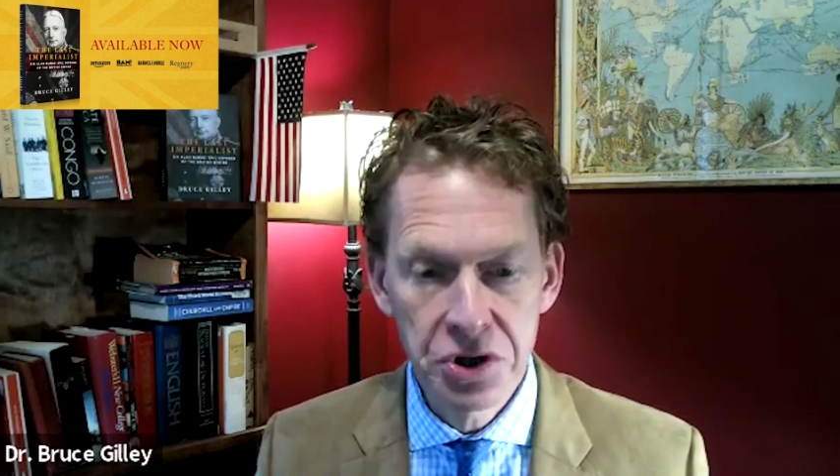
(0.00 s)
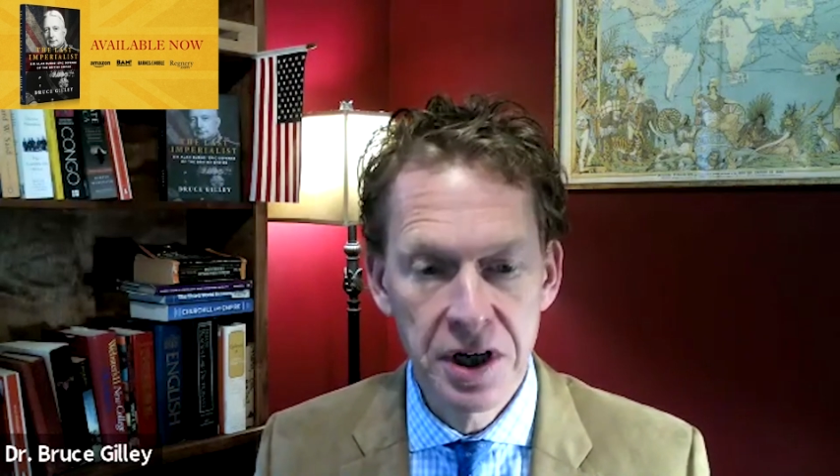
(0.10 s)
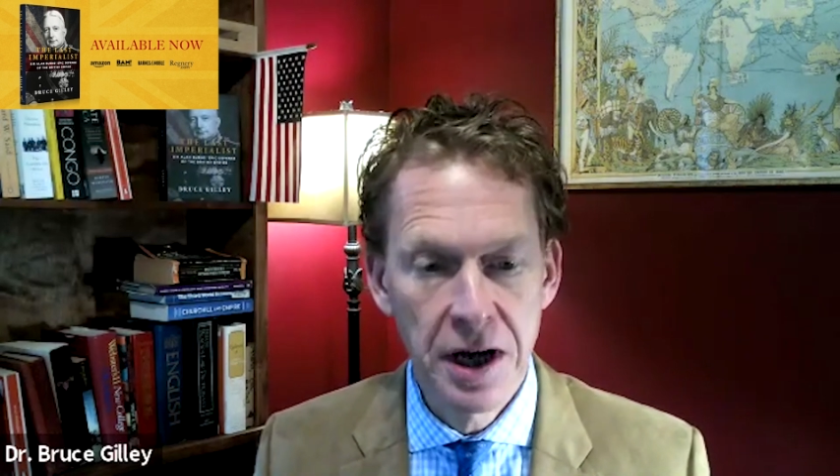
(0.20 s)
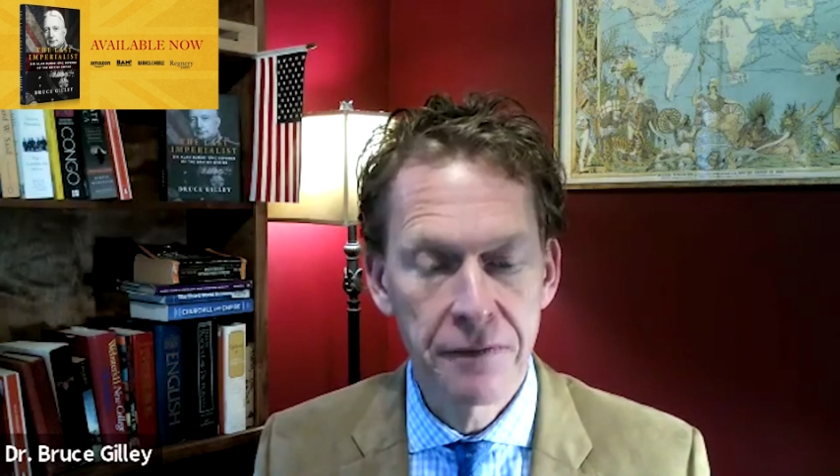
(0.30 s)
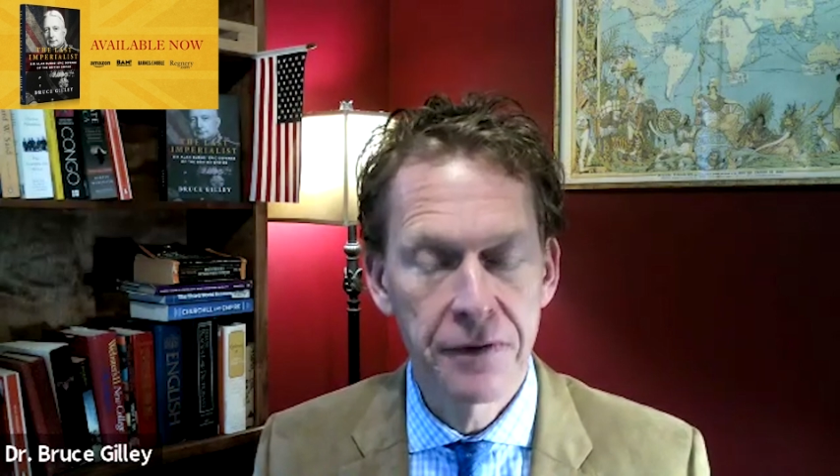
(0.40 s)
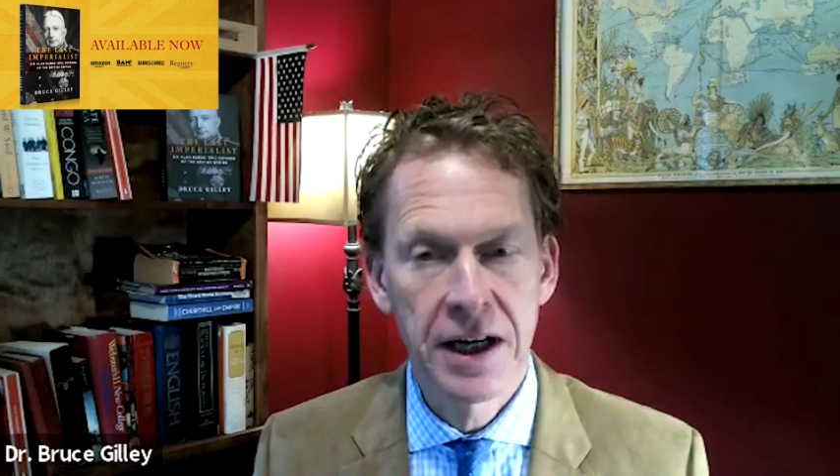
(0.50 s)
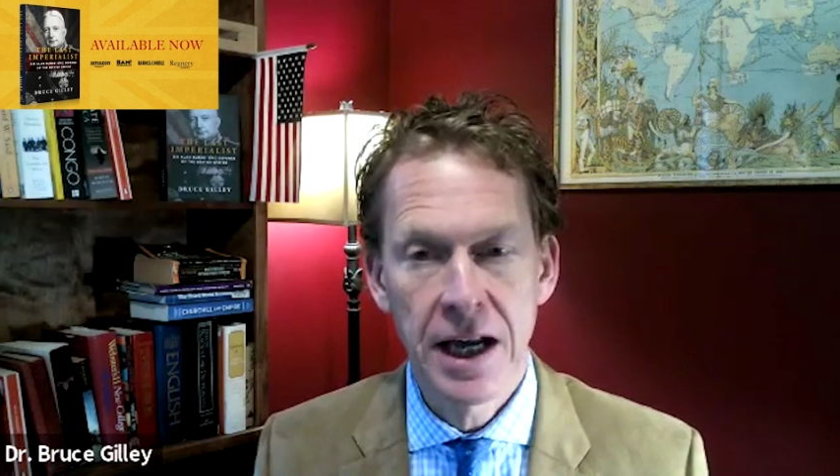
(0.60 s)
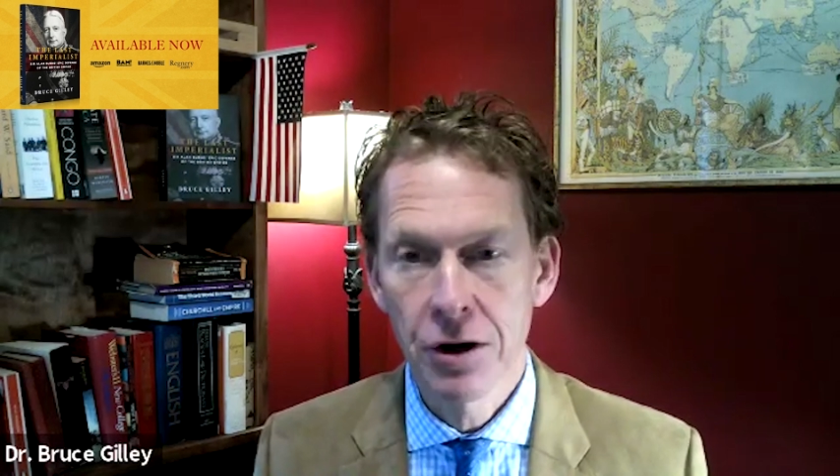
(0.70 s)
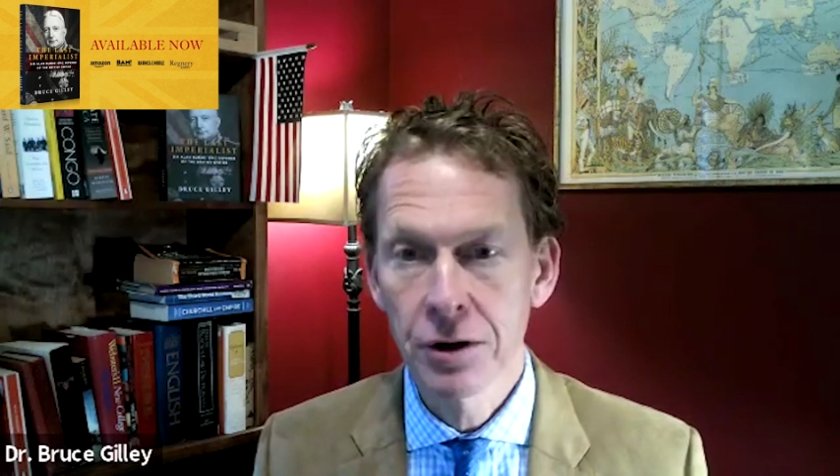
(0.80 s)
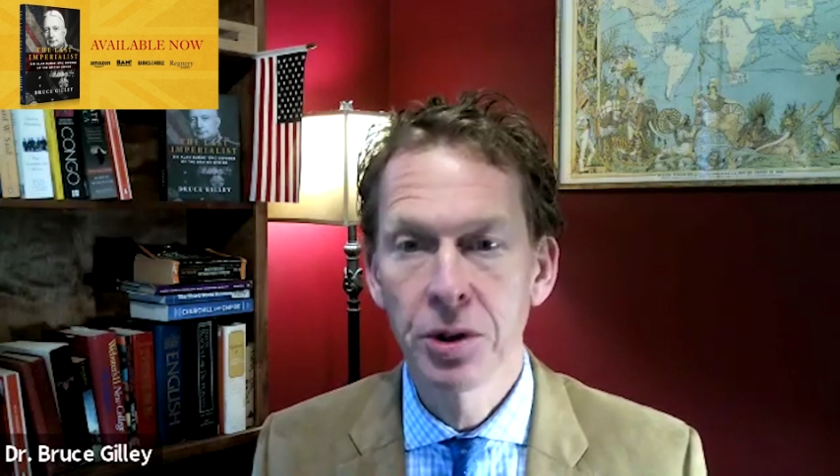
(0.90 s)
enough and
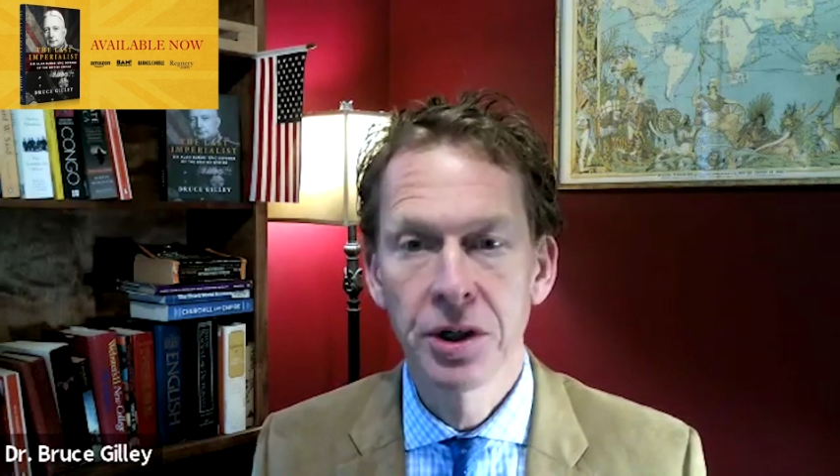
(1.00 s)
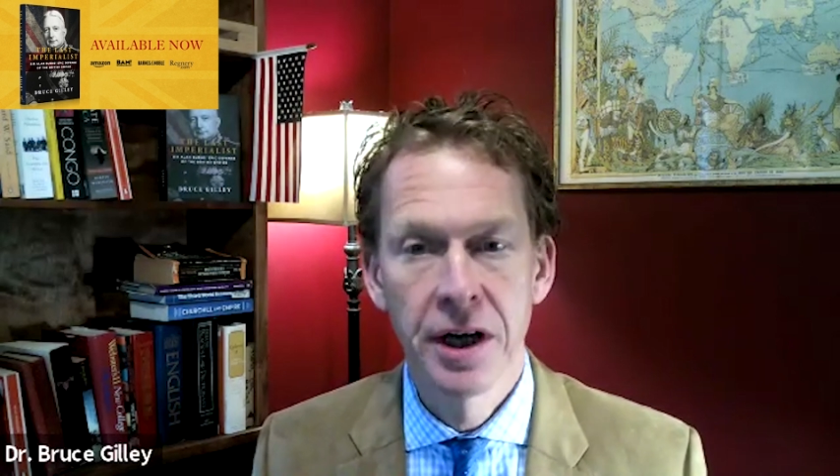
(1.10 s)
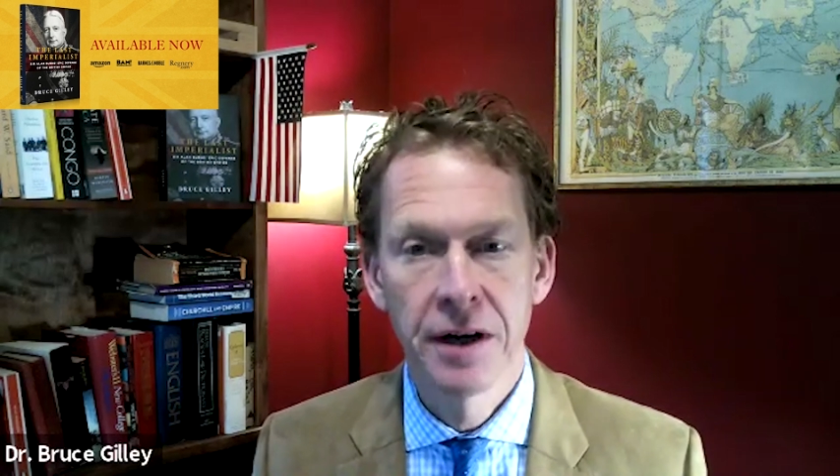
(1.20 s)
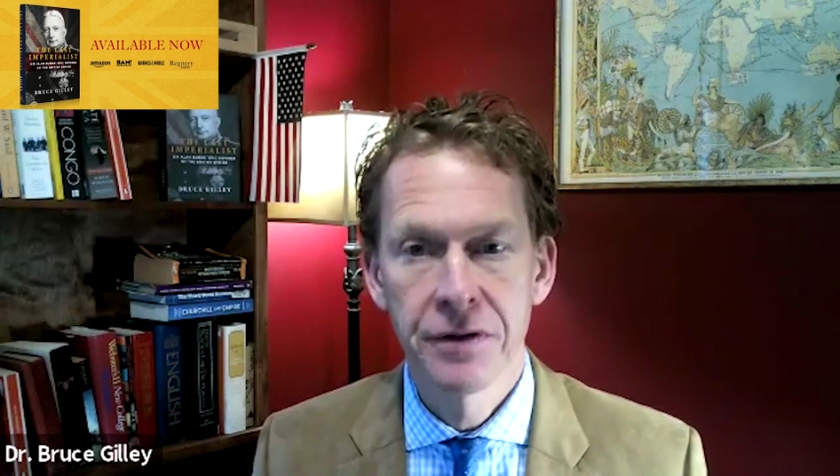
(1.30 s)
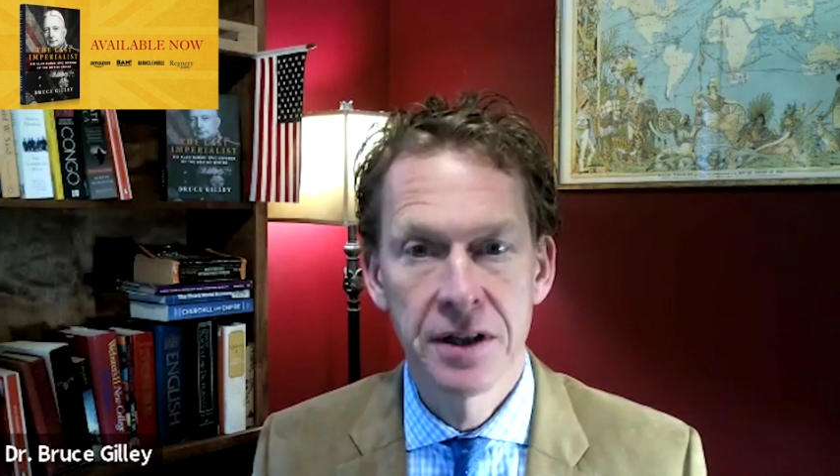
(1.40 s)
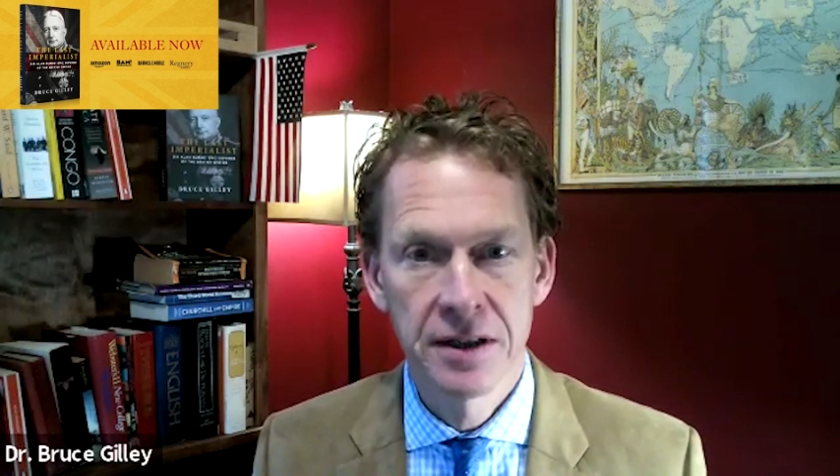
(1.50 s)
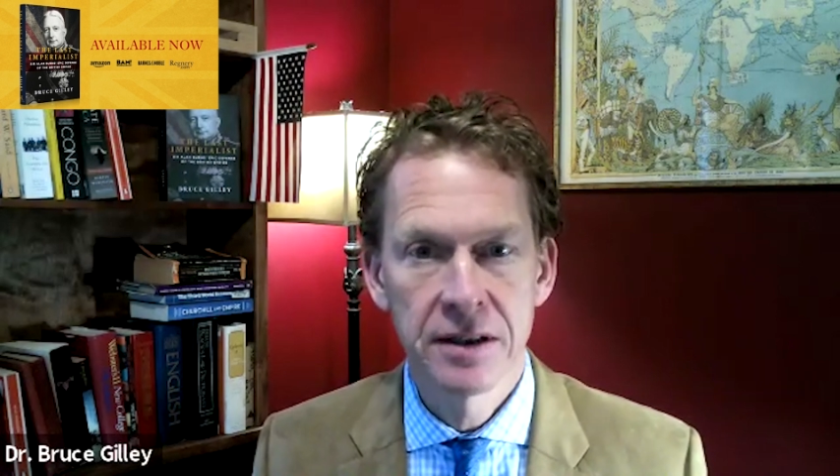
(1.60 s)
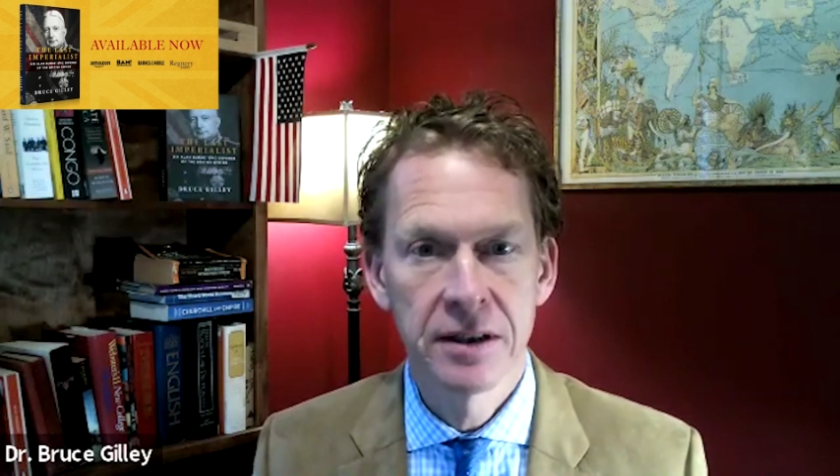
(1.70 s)
accountable enough that doesn't